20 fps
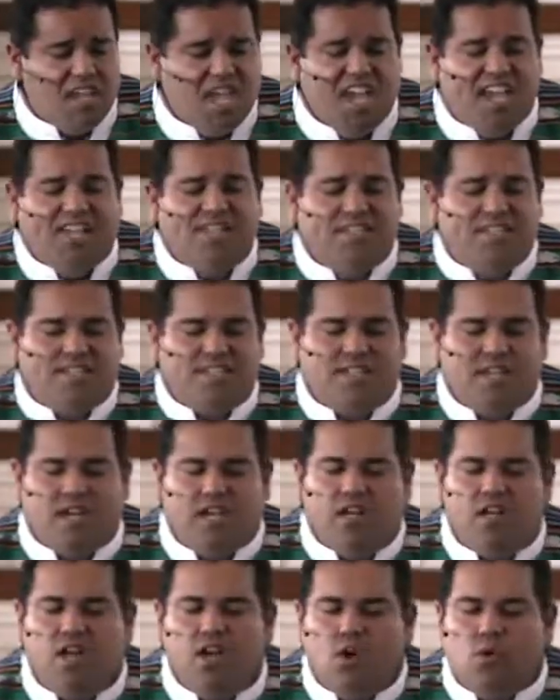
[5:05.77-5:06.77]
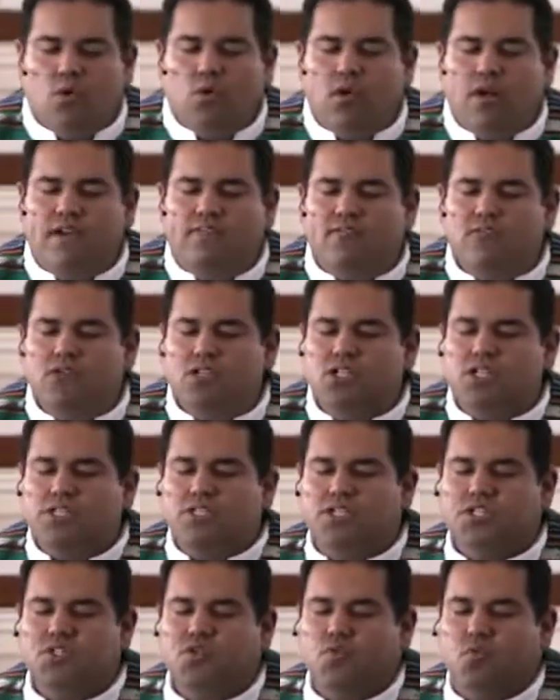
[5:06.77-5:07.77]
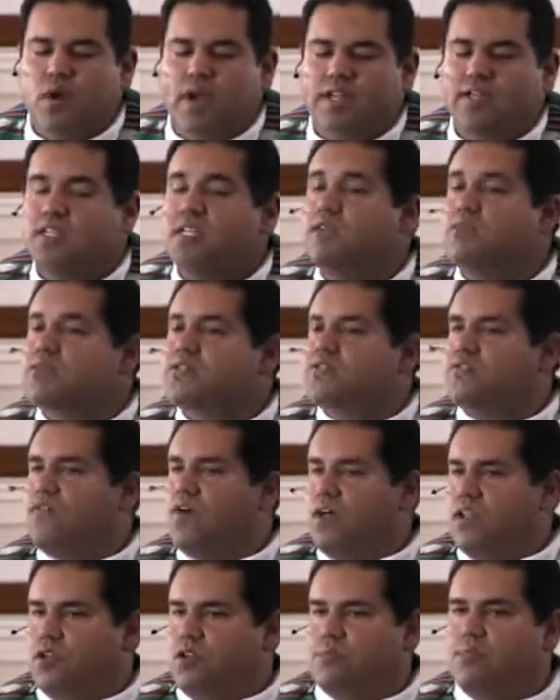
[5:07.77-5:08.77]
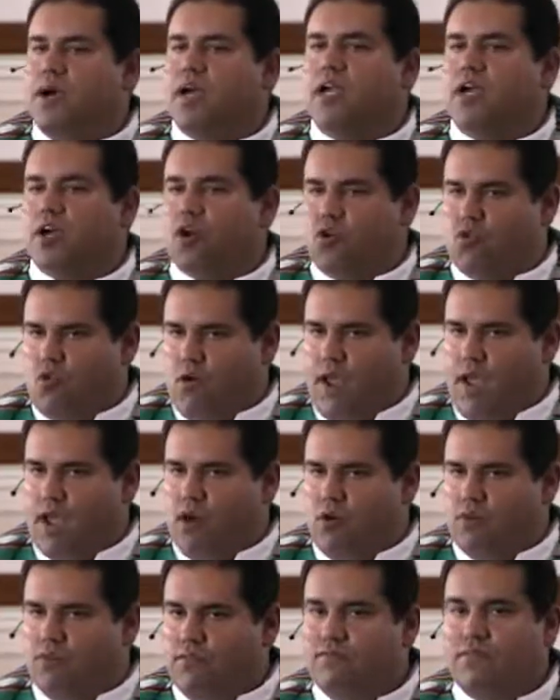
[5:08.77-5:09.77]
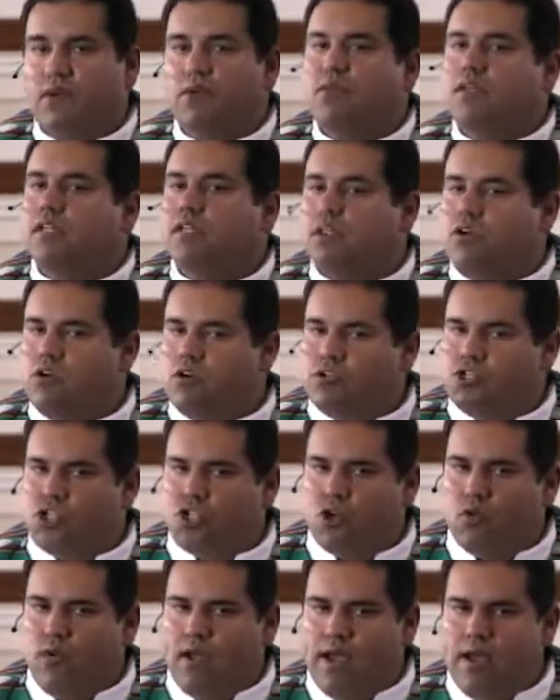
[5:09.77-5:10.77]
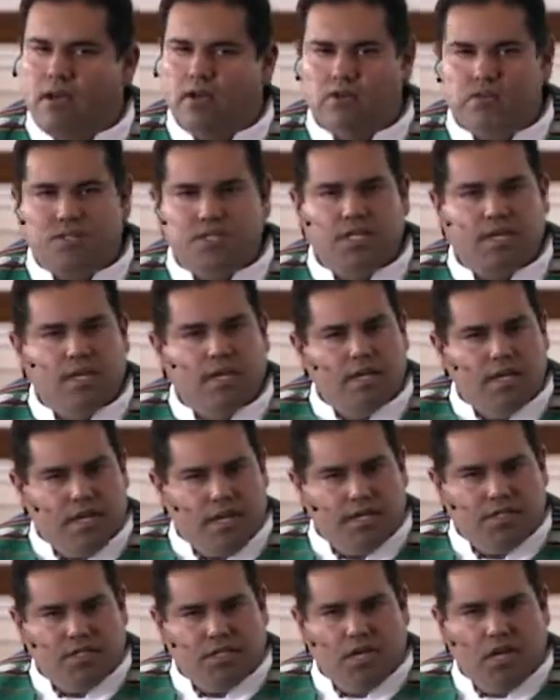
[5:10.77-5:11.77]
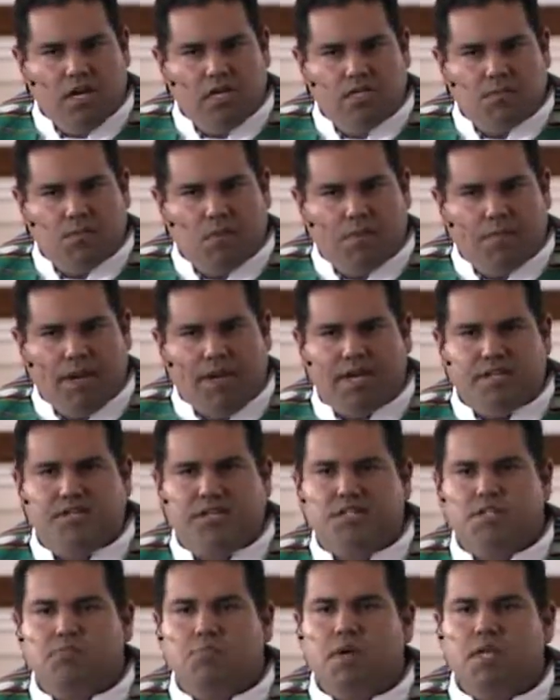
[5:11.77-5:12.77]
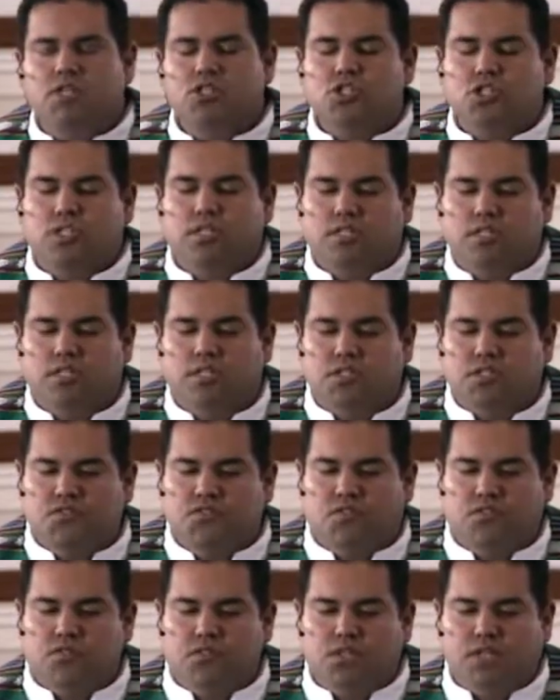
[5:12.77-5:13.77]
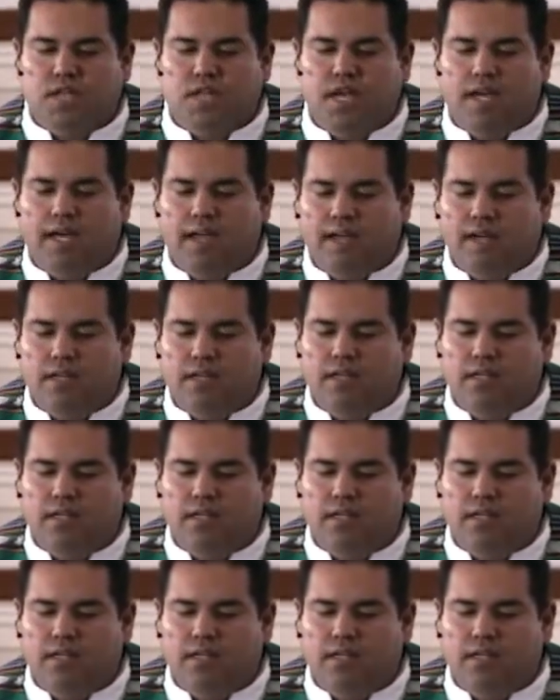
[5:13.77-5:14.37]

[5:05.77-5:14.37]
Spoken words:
Instead, wherever Jesus went, he was followed by a crowd, very large crowds, as the gospel passage mentioned in its first line.